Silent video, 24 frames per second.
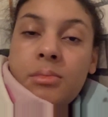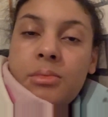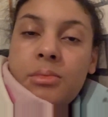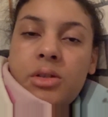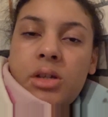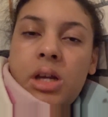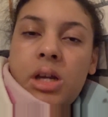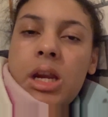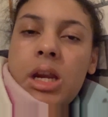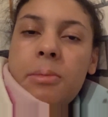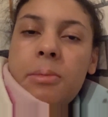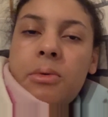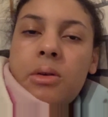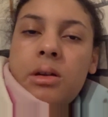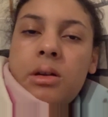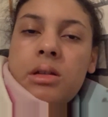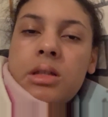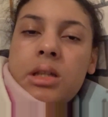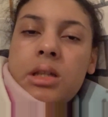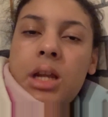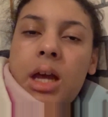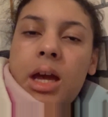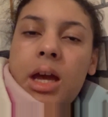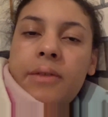Doing a
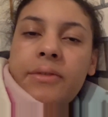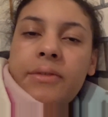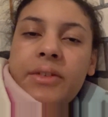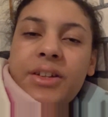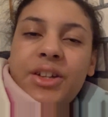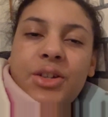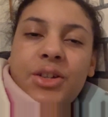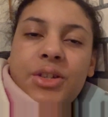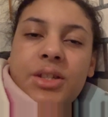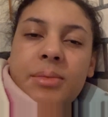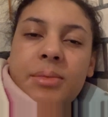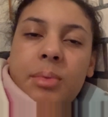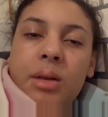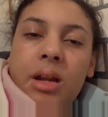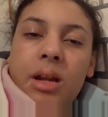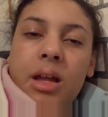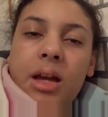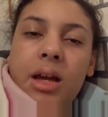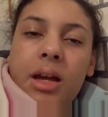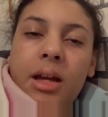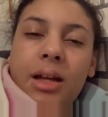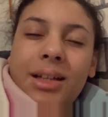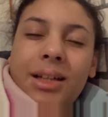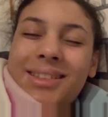Poison Ivy
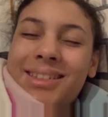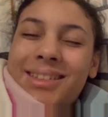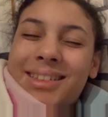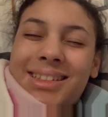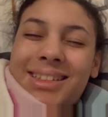cosplay.